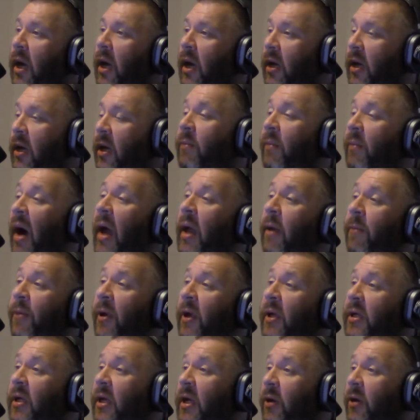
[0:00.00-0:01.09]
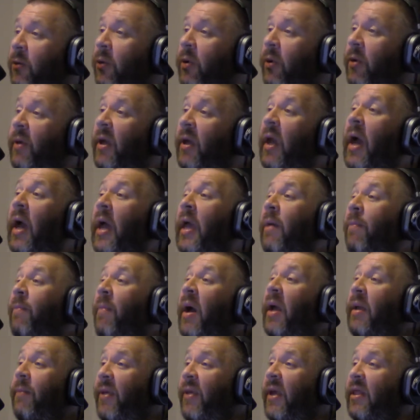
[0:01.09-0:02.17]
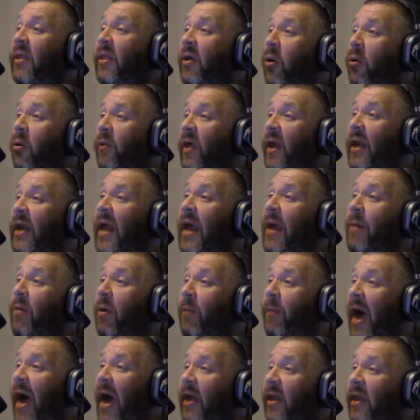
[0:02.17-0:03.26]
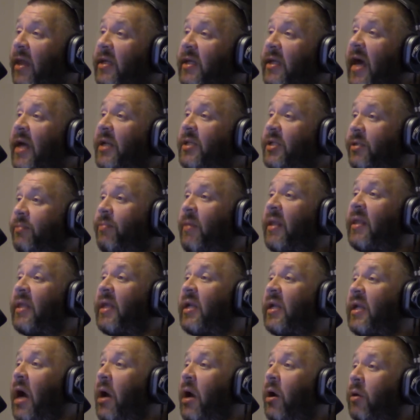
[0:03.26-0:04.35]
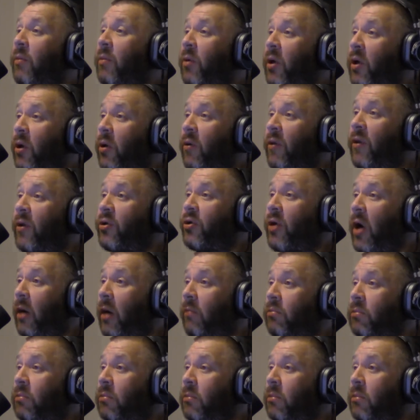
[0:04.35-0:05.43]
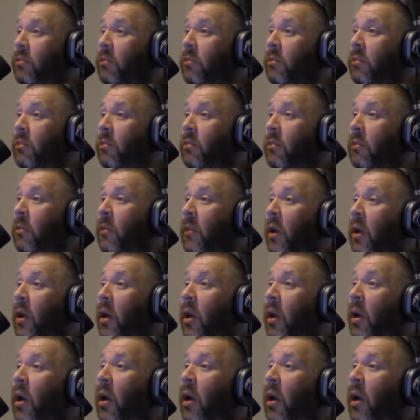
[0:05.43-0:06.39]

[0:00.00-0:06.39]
In my opinion, it would be. It might be though that neighbor back in the day just meant the entire community or the tribe because